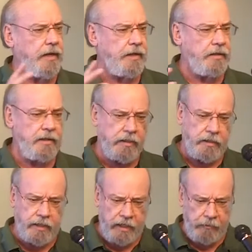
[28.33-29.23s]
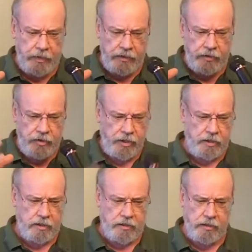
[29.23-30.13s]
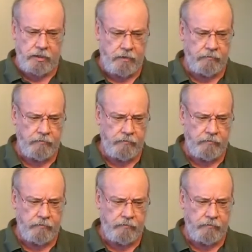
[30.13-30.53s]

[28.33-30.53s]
and then they meet Jesus,